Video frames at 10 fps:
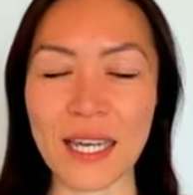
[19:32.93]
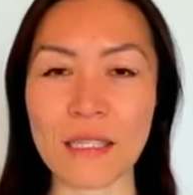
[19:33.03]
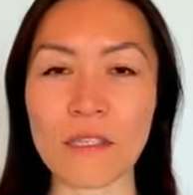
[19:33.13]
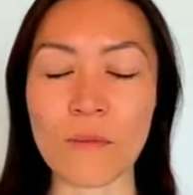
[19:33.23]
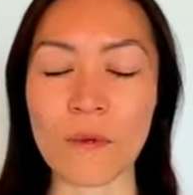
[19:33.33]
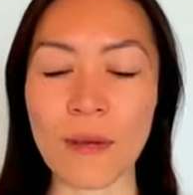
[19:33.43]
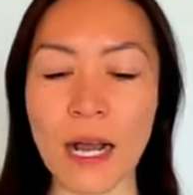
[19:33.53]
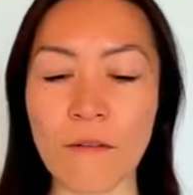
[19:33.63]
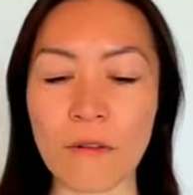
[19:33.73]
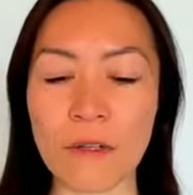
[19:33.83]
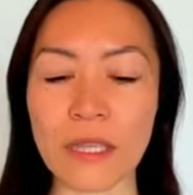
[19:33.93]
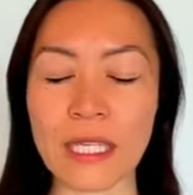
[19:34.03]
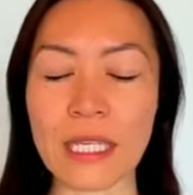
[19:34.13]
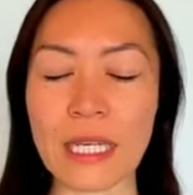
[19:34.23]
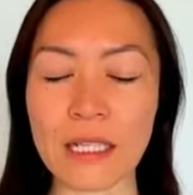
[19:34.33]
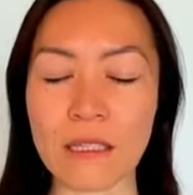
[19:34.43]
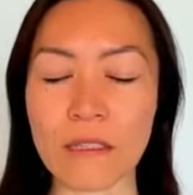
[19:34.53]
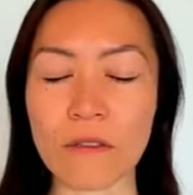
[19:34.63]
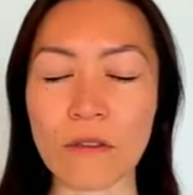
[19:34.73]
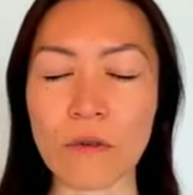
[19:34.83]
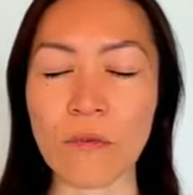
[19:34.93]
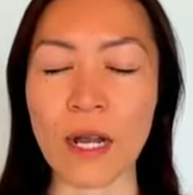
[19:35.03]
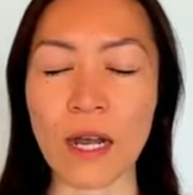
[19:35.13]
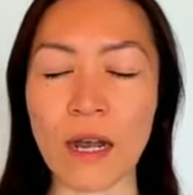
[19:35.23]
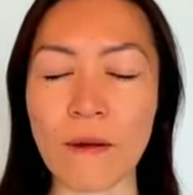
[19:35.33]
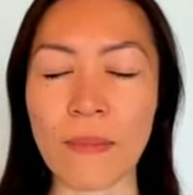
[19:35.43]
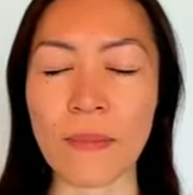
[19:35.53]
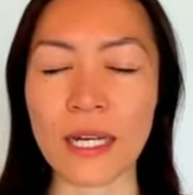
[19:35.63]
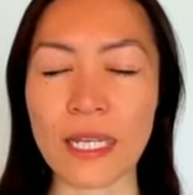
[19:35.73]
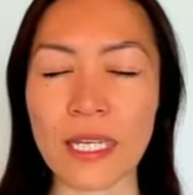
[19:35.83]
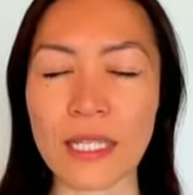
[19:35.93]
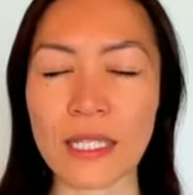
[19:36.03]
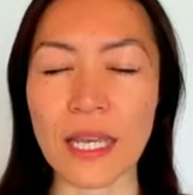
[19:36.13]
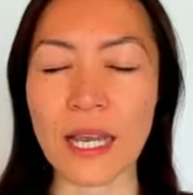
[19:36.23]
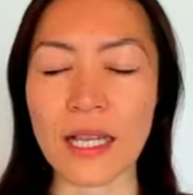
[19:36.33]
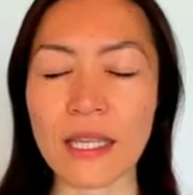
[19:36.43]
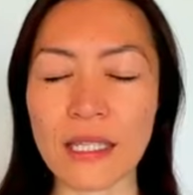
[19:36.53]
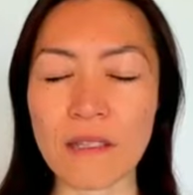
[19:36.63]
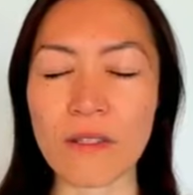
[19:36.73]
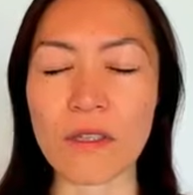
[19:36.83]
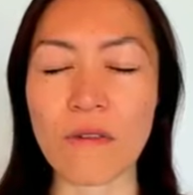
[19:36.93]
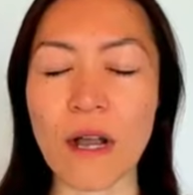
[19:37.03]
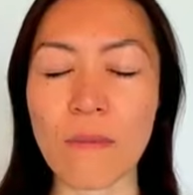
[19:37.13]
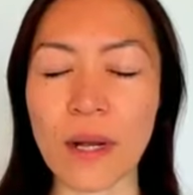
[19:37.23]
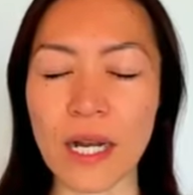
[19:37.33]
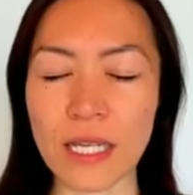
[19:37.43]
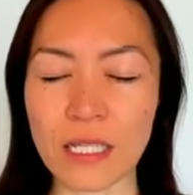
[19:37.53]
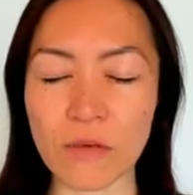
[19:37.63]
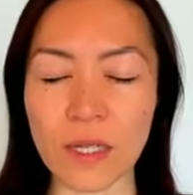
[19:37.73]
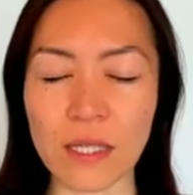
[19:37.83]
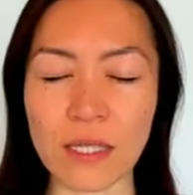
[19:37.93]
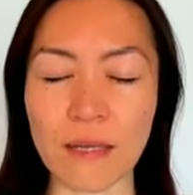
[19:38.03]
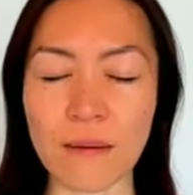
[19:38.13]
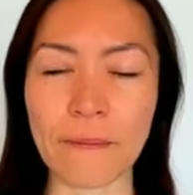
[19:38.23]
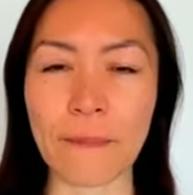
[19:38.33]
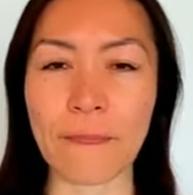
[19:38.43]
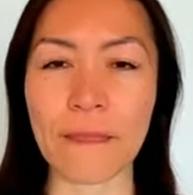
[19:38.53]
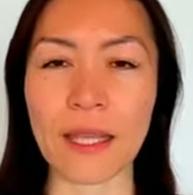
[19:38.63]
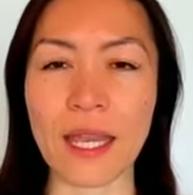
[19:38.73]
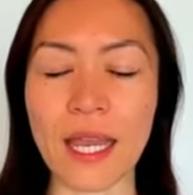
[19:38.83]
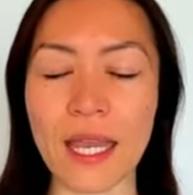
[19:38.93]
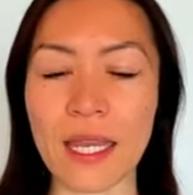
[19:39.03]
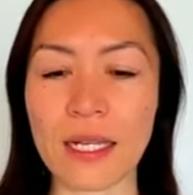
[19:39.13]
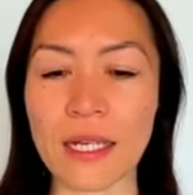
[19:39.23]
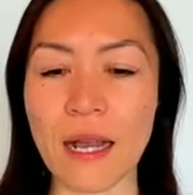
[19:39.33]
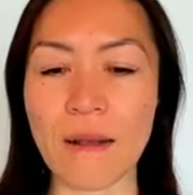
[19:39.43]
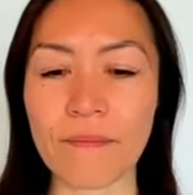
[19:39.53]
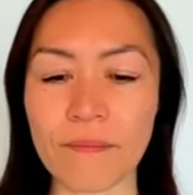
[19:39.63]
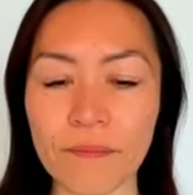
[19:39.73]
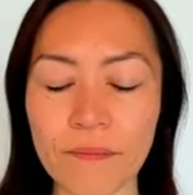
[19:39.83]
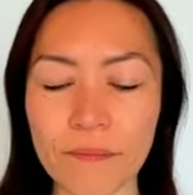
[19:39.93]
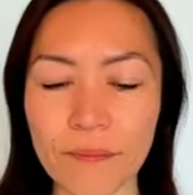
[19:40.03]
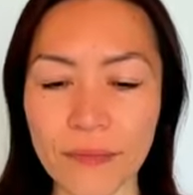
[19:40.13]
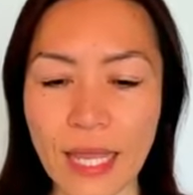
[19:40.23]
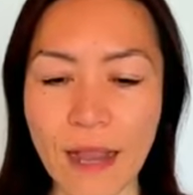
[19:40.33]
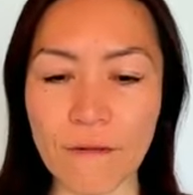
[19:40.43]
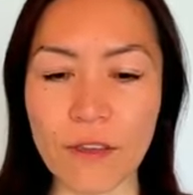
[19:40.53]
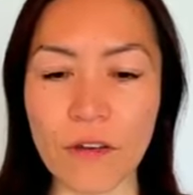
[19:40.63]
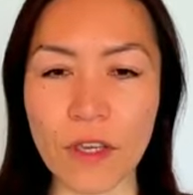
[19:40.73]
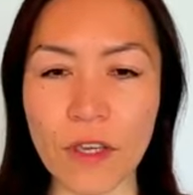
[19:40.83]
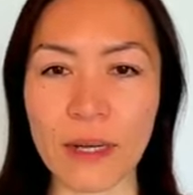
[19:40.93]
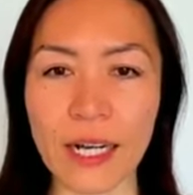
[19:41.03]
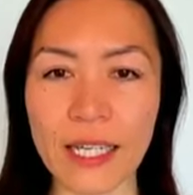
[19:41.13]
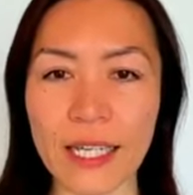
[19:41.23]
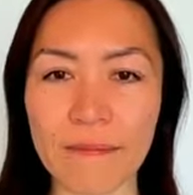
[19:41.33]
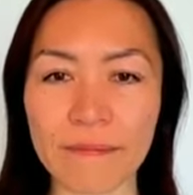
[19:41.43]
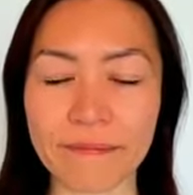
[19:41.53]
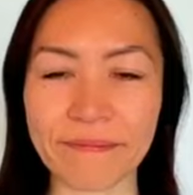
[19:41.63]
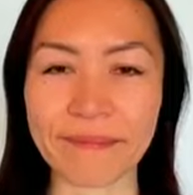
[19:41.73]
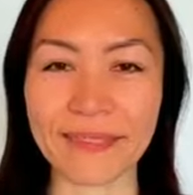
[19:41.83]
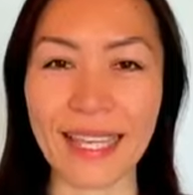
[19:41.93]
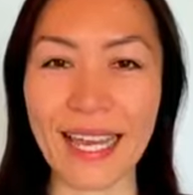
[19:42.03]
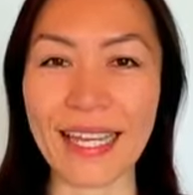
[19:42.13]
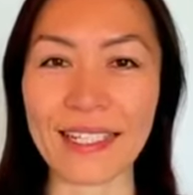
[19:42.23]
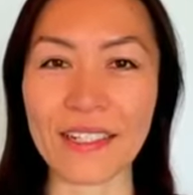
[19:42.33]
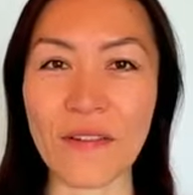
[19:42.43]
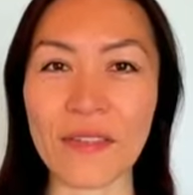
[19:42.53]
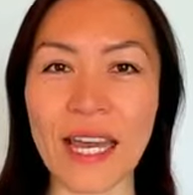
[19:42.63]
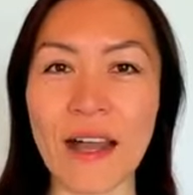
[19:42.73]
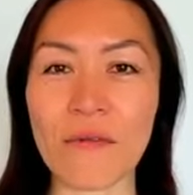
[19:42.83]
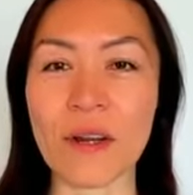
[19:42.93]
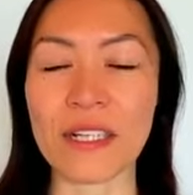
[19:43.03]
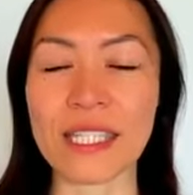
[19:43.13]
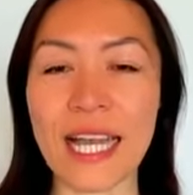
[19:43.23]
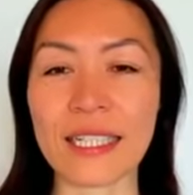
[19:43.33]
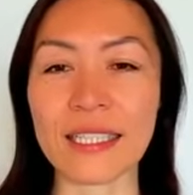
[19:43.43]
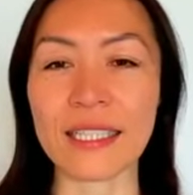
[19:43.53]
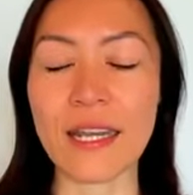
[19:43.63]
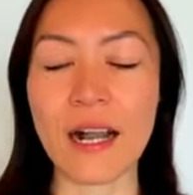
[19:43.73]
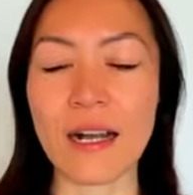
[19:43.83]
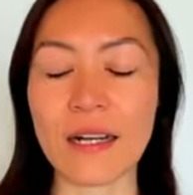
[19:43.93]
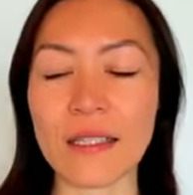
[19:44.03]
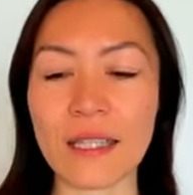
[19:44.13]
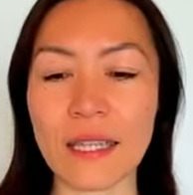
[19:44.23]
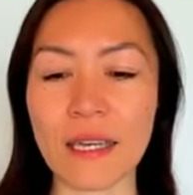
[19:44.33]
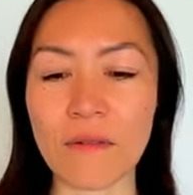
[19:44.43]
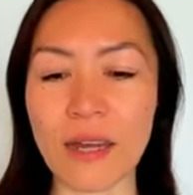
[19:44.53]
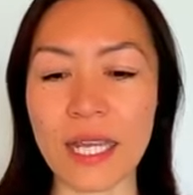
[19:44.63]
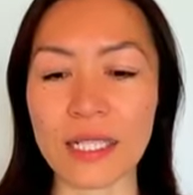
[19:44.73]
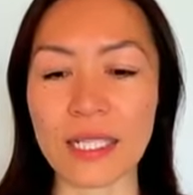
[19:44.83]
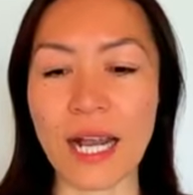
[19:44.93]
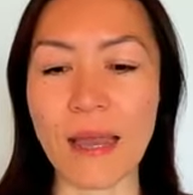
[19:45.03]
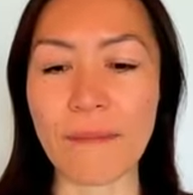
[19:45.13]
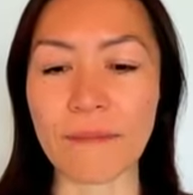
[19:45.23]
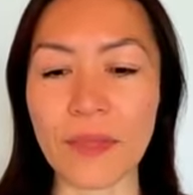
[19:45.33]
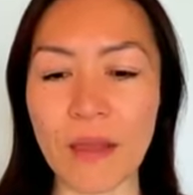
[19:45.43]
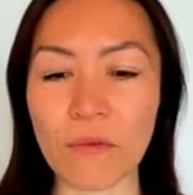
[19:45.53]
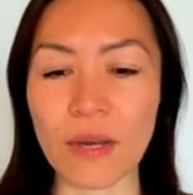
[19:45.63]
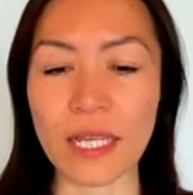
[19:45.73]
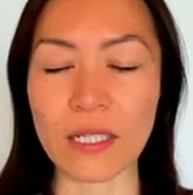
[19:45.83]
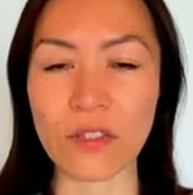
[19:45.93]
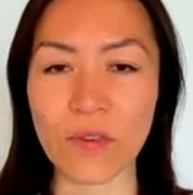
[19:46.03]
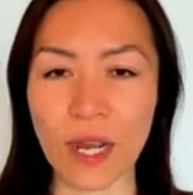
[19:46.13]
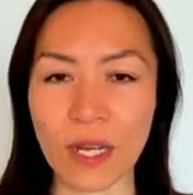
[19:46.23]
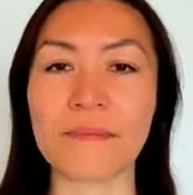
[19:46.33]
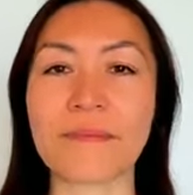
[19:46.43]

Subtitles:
Super powerful. Listening to what our bodies, listen to our body's wisdom, and yeah, feel your body and know that we're exactly on the right time and right track.